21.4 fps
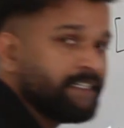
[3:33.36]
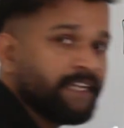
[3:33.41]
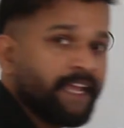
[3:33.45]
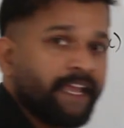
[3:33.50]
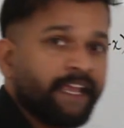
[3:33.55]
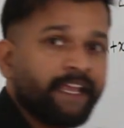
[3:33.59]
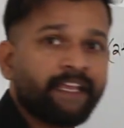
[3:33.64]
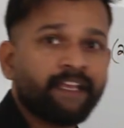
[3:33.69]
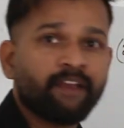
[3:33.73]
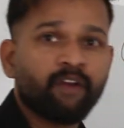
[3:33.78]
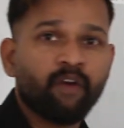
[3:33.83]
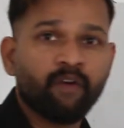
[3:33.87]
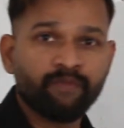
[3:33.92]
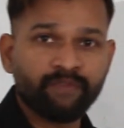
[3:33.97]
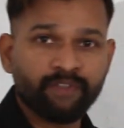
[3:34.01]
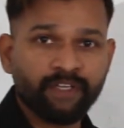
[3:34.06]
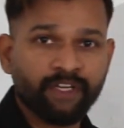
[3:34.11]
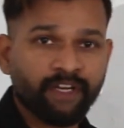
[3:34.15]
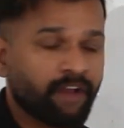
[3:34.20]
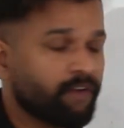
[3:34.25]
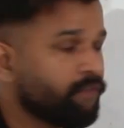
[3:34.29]
take
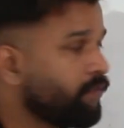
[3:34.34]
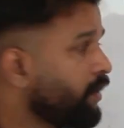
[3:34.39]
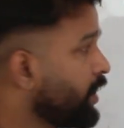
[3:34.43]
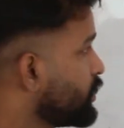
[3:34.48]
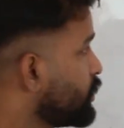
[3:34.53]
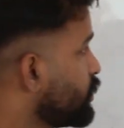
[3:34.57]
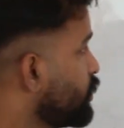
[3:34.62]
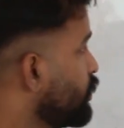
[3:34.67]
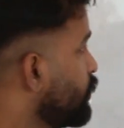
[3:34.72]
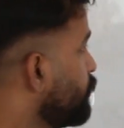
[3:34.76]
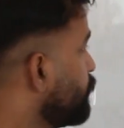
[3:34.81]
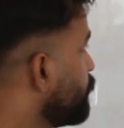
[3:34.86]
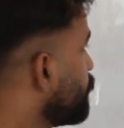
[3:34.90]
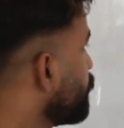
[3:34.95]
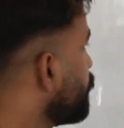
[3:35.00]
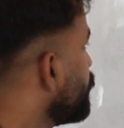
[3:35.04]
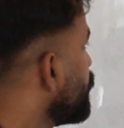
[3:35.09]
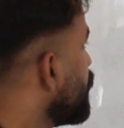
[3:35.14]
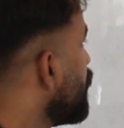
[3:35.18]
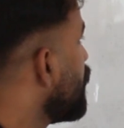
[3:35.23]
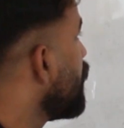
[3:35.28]
coefficient of x cube.
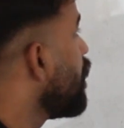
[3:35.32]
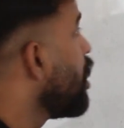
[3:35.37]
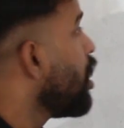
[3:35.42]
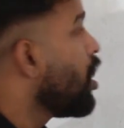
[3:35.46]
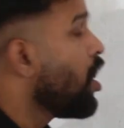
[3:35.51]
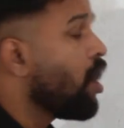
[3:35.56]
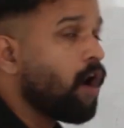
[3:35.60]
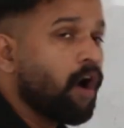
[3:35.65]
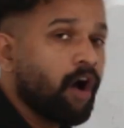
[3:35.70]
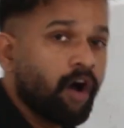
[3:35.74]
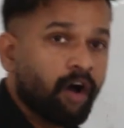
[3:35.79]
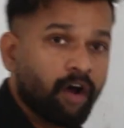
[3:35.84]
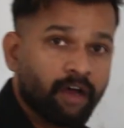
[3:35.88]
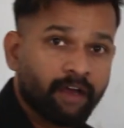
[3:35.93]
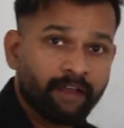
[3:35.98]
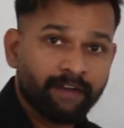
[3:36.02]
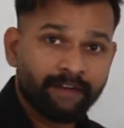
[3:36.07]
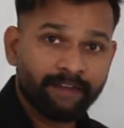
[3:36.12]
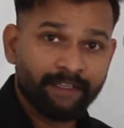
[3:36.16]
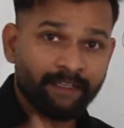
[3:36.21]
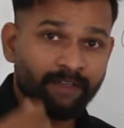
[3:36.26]

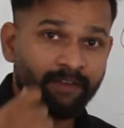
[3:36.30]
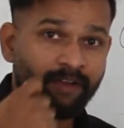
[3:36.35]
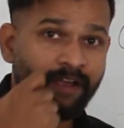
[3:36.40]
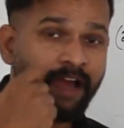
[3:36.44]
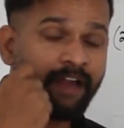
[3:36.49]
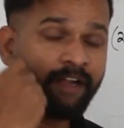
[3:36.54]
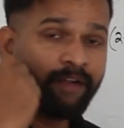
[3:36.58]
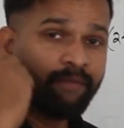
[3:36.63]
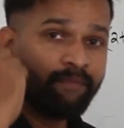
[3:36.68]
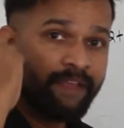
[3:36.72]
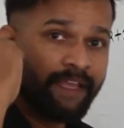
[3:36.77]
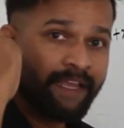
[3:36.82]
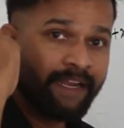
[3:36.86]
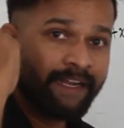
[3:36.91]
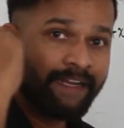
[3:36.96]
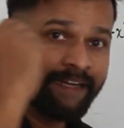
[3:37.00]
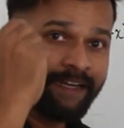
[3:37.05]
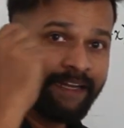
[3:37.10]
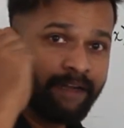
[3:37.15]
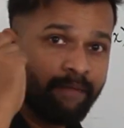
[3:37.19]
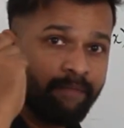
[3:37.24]
Or you got to be a
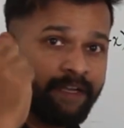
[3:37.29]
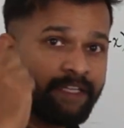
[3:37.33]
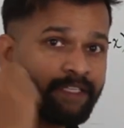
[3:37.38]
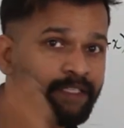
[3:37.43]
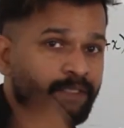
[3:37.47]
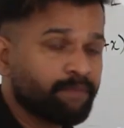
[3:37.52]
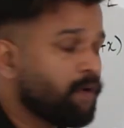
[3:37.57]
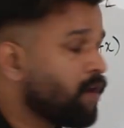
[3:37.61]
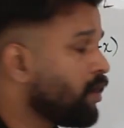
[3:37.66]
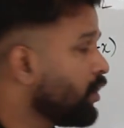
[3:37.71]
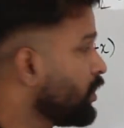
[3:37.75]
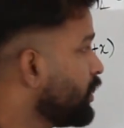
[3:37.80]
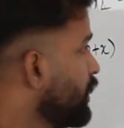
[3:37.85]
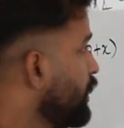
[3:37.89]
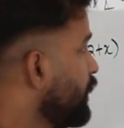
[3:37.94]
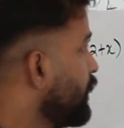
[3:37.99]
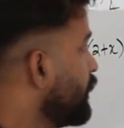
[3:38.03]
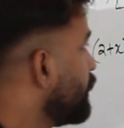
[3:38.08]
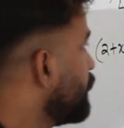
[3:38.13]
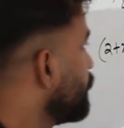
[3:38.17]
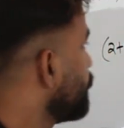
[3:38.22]
little bit smart
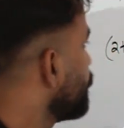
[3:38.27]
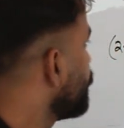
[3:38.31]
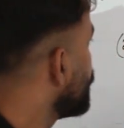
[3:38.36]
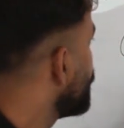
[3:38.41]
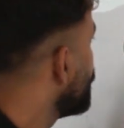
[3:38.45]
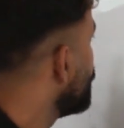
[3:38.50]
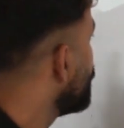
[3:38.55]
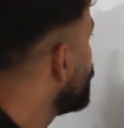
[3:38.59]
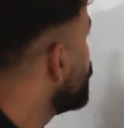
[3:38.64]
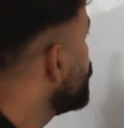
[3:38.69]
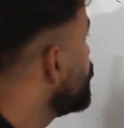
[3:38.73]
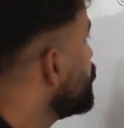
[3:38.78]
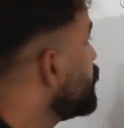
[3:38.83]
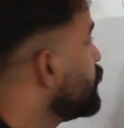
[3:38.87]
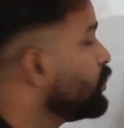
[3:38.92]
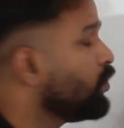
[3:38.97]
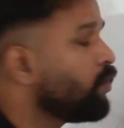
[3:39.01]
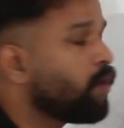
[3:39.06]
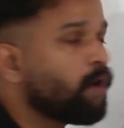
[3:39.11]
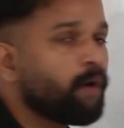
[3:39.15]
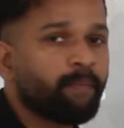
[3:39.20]
here. You don't need
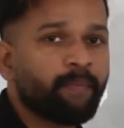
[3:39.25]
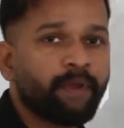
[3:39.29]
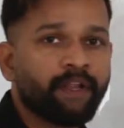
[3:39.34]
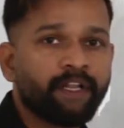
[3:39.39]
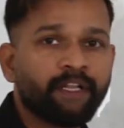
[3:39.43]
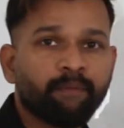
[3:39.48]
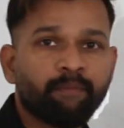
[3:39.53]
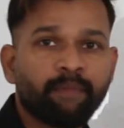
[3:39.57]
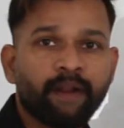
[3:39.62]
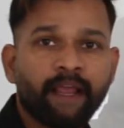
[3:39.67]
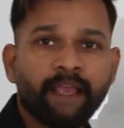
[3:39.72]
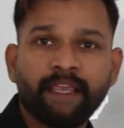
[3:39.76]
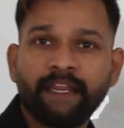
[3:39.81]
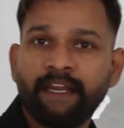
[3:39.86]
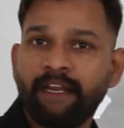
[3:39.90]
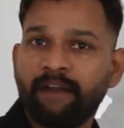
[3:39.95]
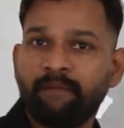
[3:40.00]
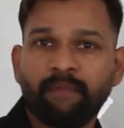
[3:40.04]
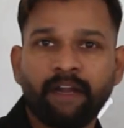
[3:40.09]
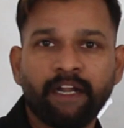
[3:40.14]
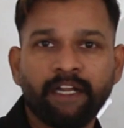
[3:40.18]
to open the bracket
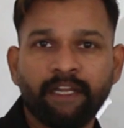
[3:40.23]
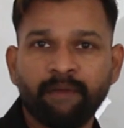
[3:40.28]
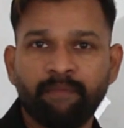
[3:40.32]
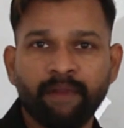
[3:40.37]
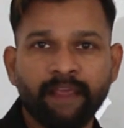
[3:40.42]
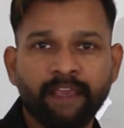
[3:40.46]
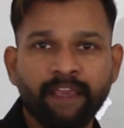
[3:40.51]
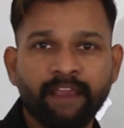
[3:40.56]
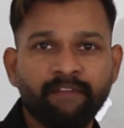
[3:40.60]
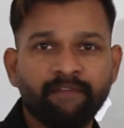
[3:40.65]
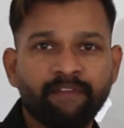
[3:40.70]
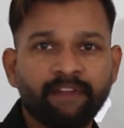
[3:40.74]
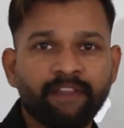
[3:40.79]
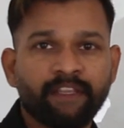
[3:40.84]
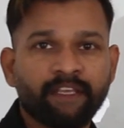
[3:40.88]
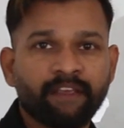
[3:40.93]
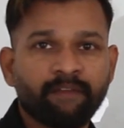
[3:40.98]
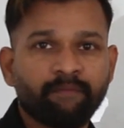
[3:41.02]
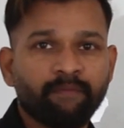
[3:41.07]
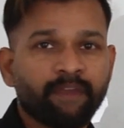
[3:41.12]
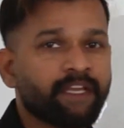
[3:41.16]
and multiply
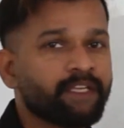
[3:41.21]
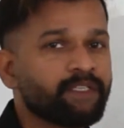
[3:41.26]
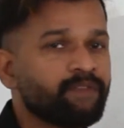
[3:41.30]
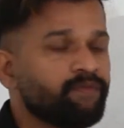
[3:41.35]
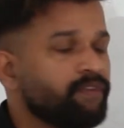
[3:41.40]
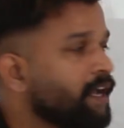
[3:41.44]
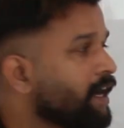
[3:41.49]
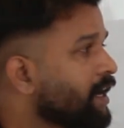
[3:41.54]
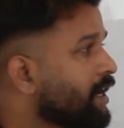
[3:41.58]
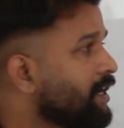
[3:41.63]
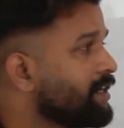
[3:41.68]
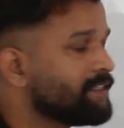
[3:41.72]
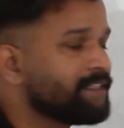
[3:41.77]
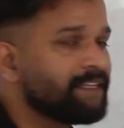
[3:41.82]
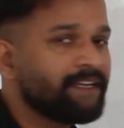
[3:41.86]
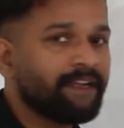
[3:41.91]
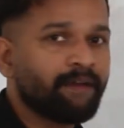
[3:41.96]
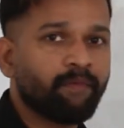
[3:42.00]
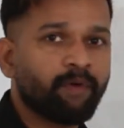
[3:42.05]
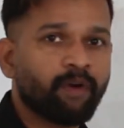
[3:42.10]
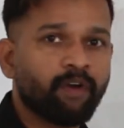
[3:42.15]
everything because we are
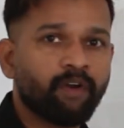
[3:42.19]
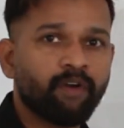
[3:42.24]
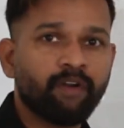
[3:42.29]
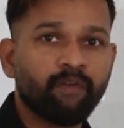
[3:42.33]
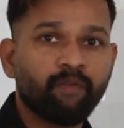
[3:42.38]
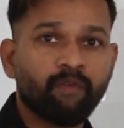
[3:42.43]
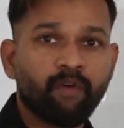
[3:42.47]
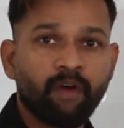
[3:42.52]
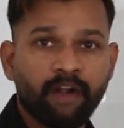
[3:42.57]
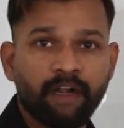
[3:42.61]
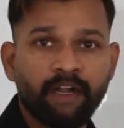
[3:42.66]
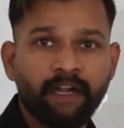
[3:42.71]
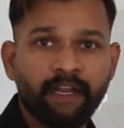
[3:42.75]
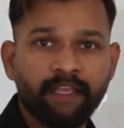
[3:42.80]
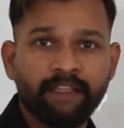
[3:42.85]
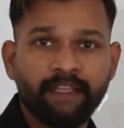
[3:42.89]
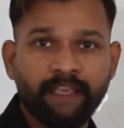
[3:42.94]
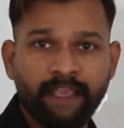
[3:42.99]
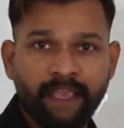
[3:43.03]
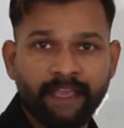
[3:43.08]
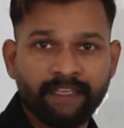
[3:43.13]
concerned about only
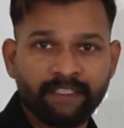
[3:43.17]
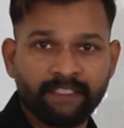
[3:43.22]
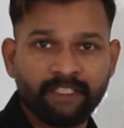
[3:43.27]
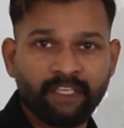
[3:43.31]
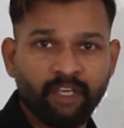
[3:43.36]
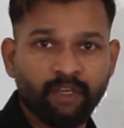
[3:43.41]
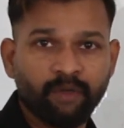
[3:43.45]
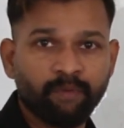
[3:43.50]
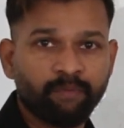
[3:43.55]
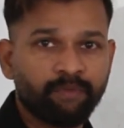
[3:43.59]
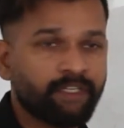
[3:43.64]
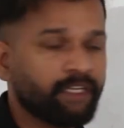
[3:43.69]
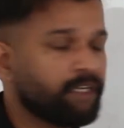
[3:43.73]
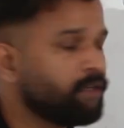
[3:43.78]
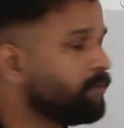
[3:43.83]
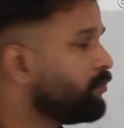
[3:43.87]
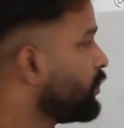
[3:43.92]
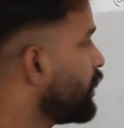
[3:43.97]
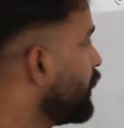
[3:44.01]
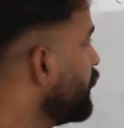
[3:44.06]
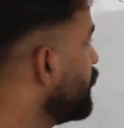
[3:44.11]
the x cube
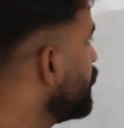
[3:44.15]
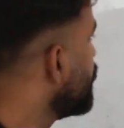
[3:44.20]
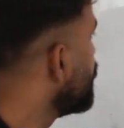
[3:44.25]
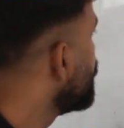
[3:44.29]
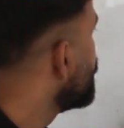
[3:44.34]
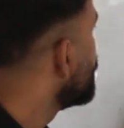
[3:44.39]
term, right?